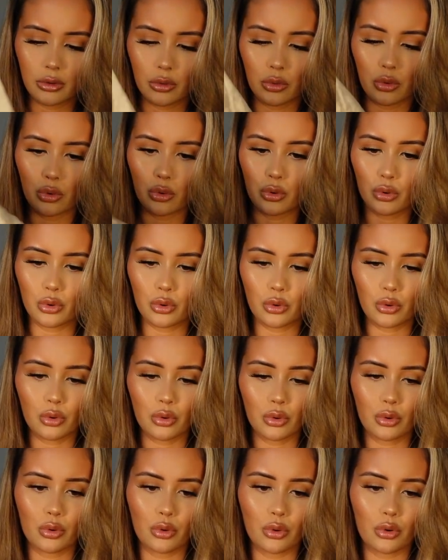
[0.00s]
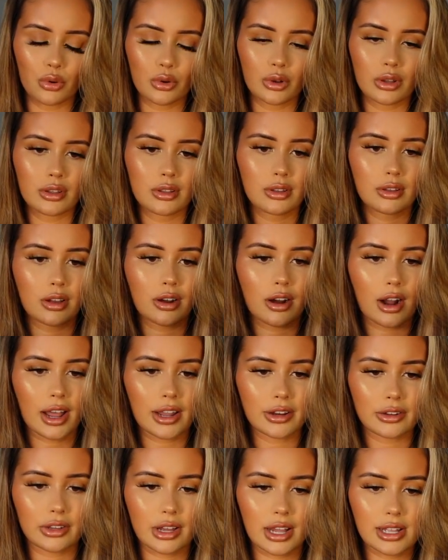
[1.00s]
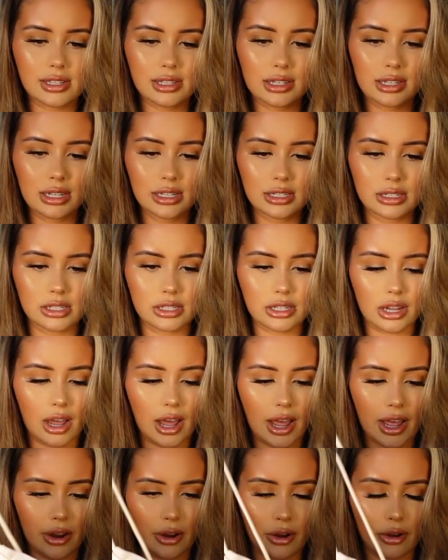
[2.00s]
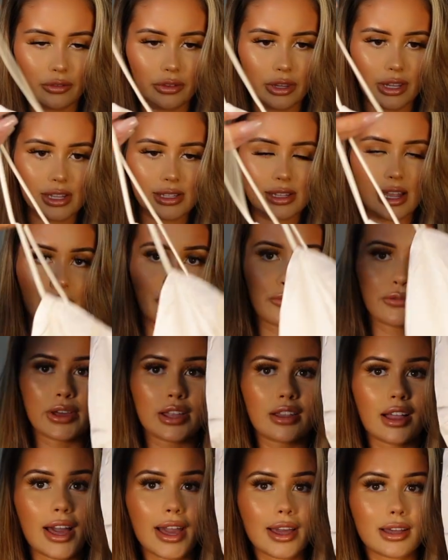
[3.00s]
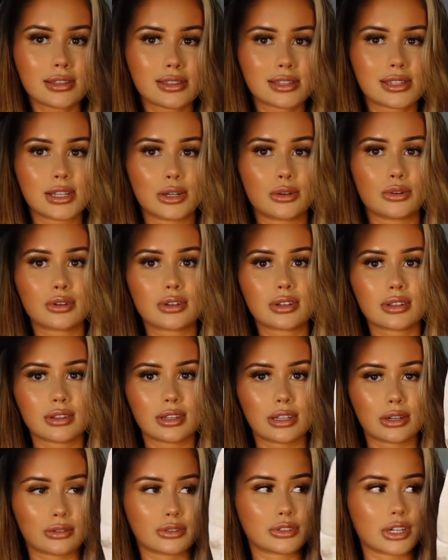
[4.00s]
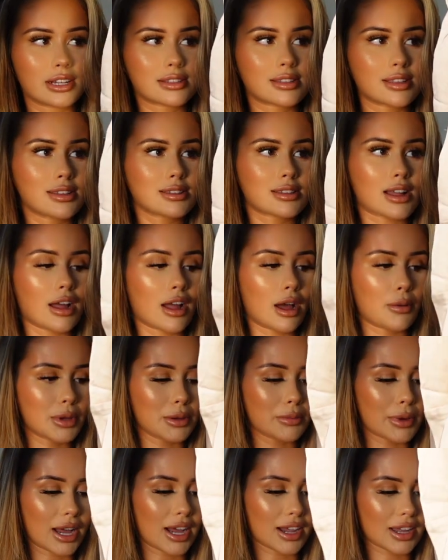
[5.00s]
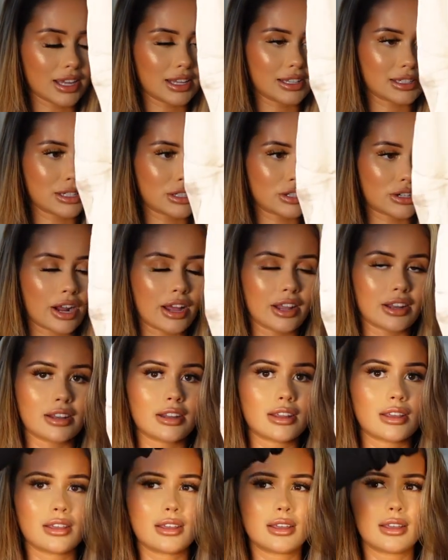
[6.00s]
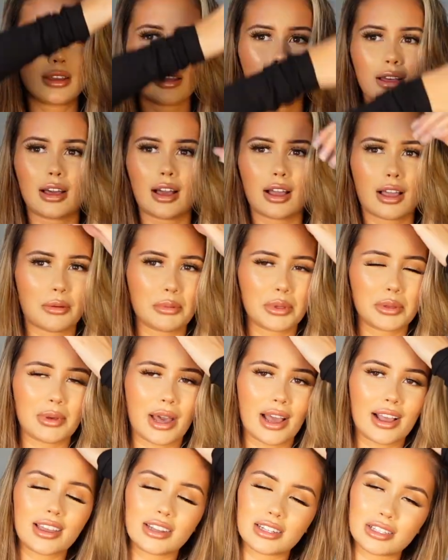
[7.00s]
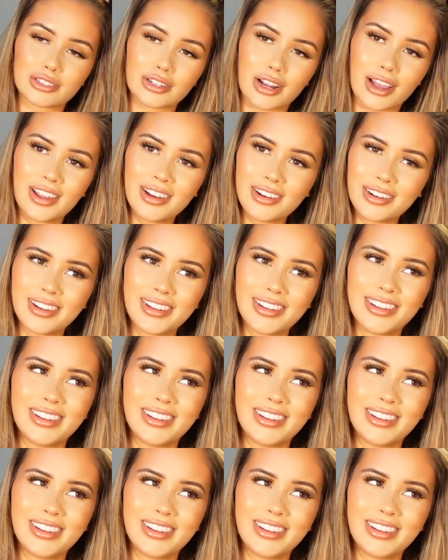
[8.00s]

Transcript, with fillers: Ooh. All right, you guys are gonna die over this. I feel like silk little dresses are coming back into trend coming back into trend